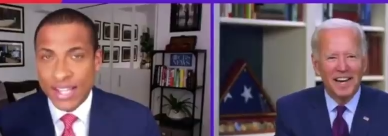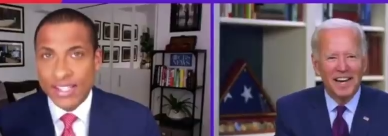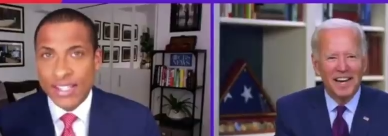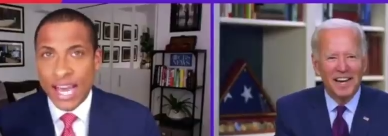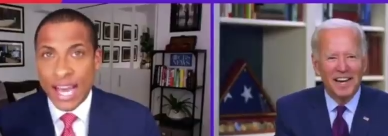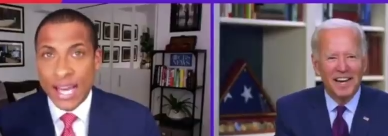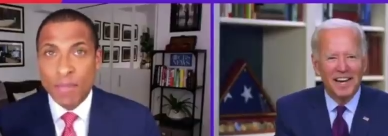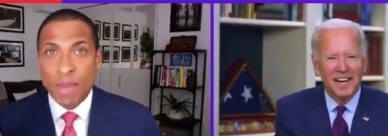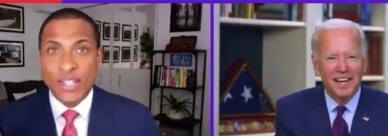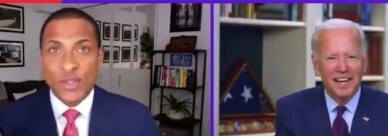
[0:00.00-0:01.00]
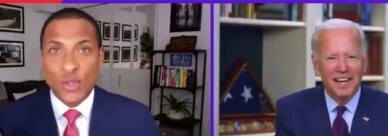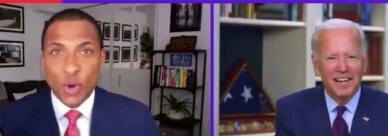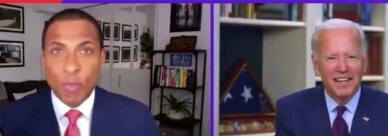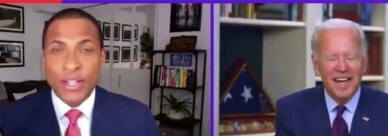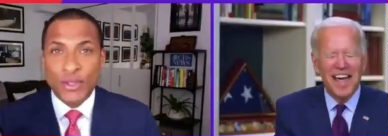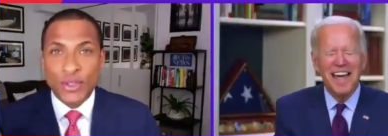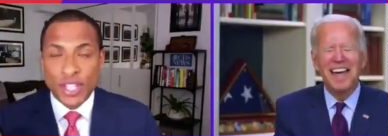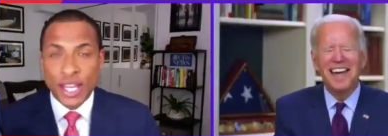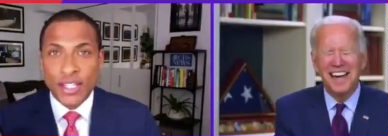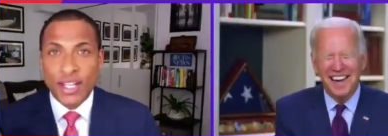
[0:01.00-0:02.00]
Speaker 1: test and makes your mental
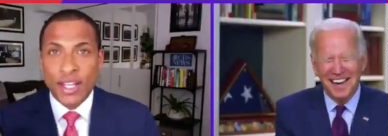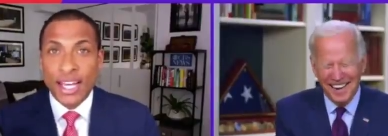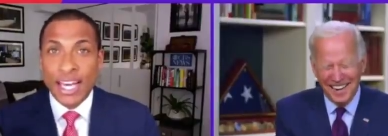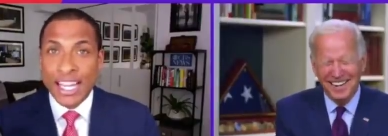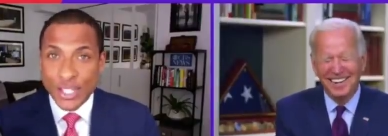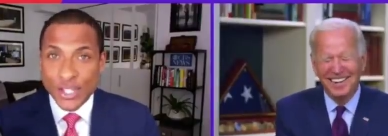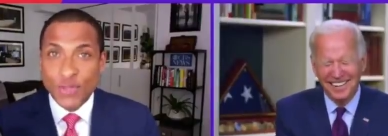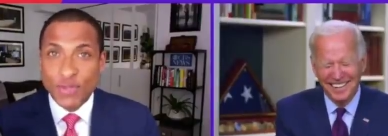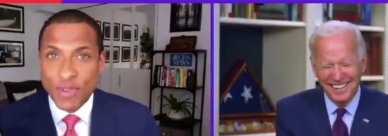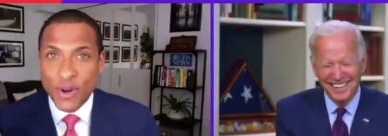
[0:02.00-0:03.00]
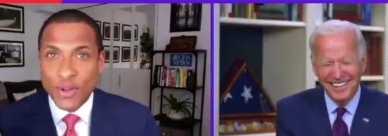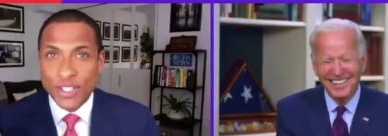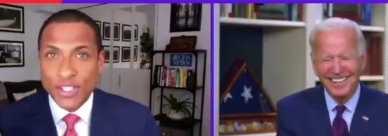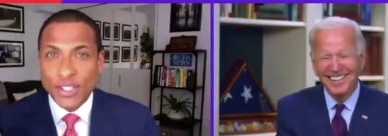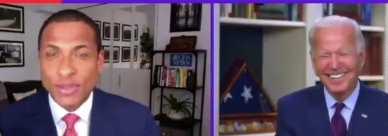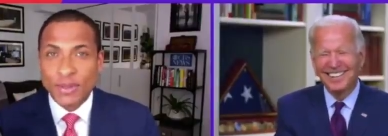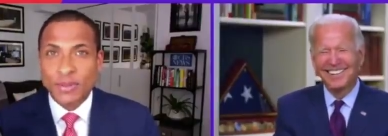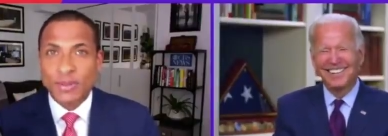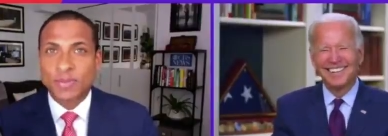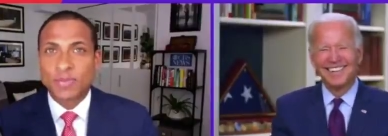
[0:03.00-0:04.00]
state an issue for voters?
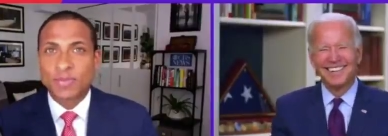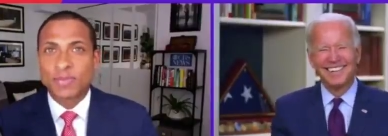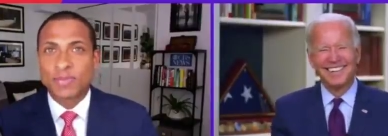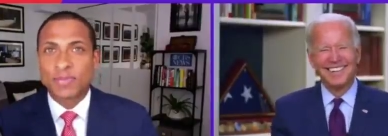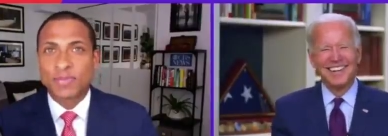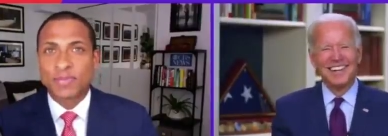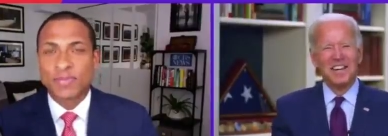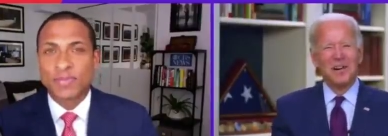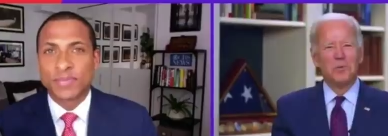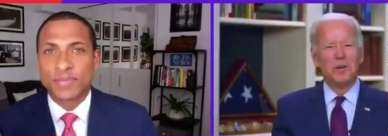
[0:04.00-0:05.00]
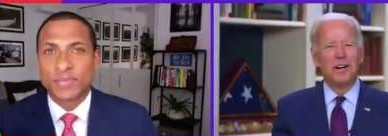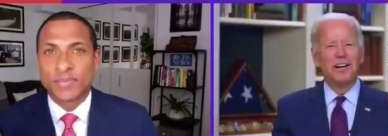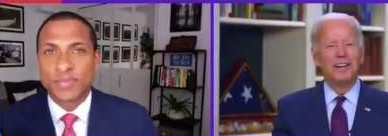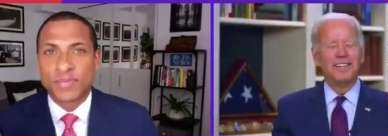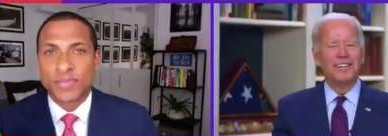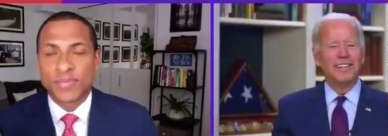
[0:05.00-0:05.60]
Speaker 2: Well,